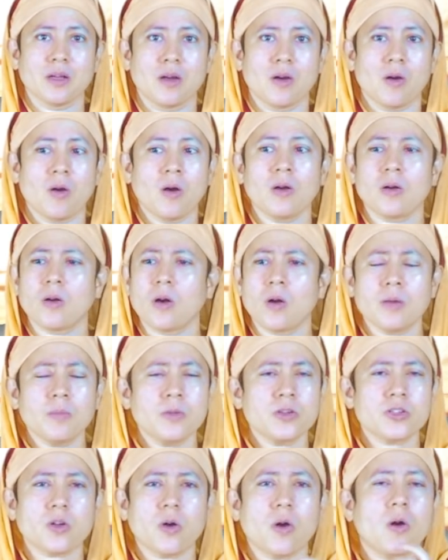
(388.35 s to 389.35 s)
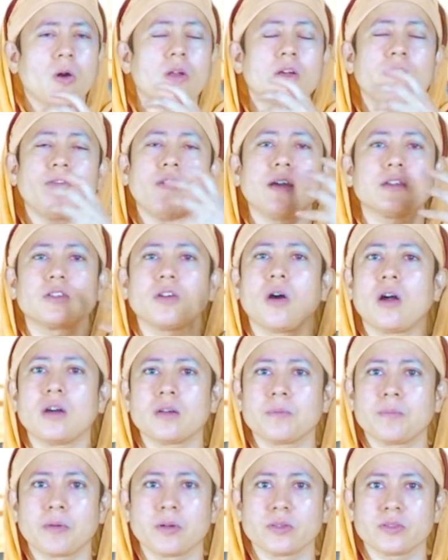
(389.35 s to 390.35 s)
Almost all of our
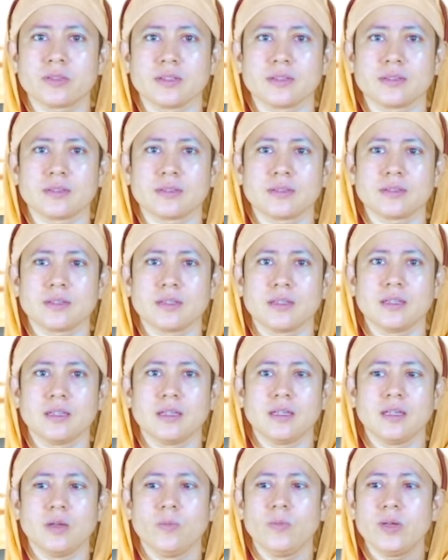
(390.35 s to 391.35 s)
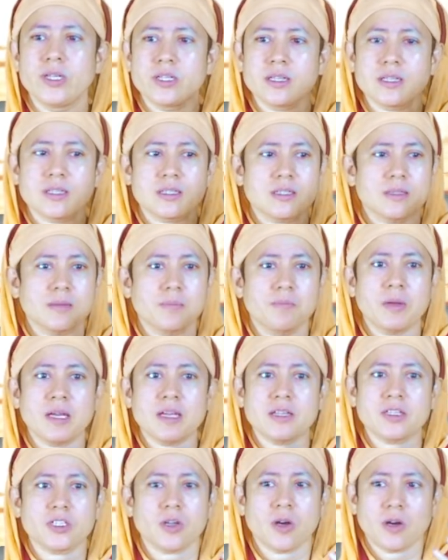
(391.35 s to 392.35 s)
thought process, which is
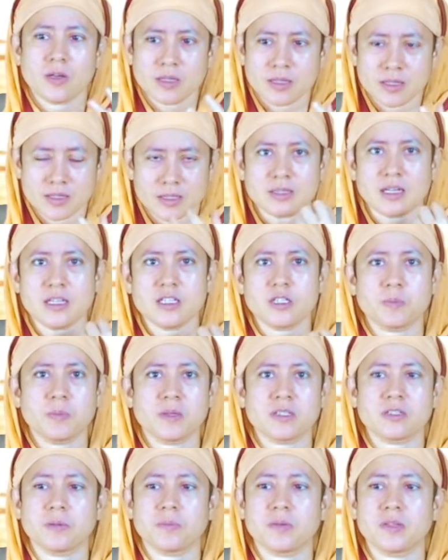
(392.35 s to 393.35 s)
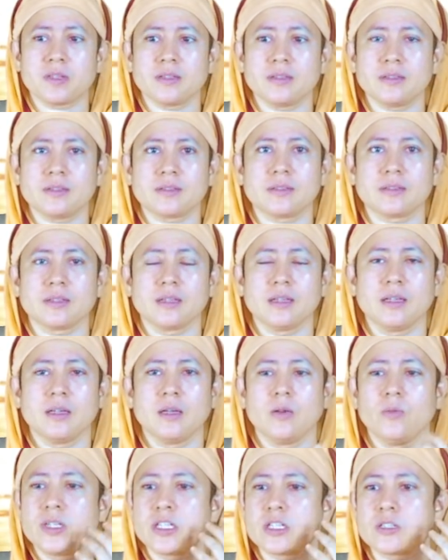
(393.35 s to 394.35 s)
based on sense perceptions,
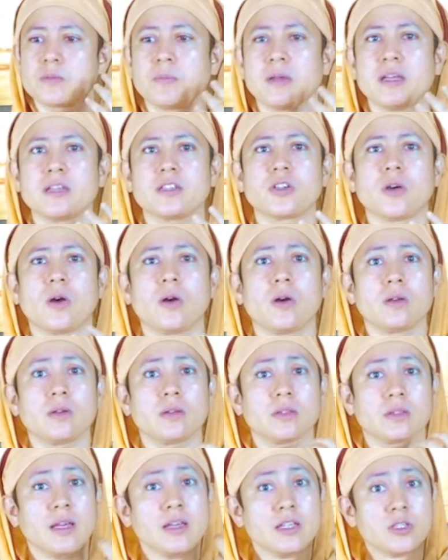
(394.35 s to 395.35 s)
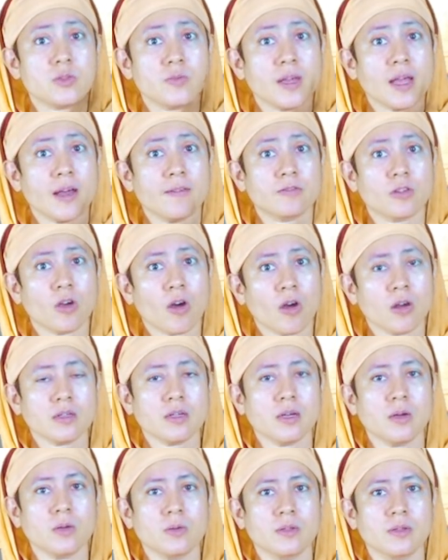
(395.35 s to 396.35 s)
which is based on things we have thought
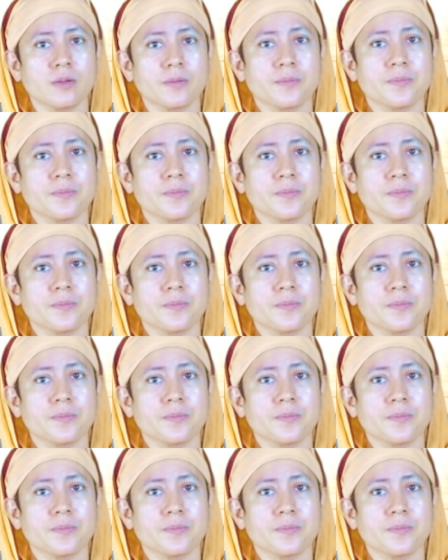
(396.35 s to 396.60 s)
out,